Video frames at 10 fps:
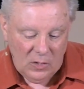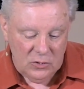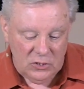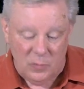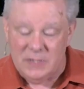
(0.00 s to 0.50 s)

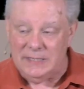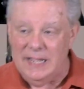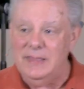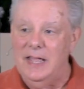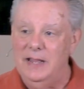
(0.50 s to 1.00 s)
So we
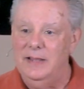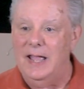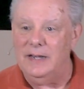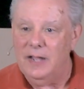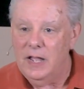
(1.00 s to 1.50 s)
see then
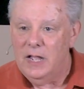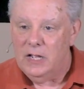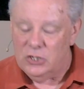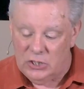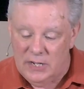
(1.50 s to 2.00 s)
that
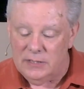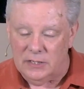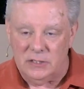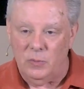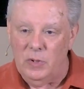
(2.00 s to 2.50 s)

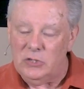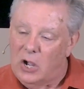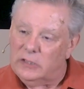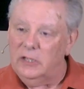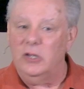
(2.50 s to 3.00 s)
Jesus, and we
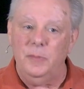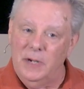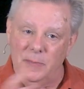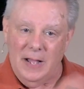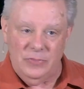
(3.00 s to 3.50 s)
talked a little
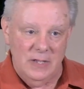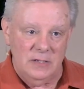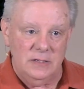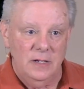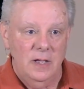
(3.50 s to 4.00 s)
bit about
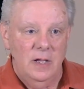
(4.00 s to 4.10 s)
this,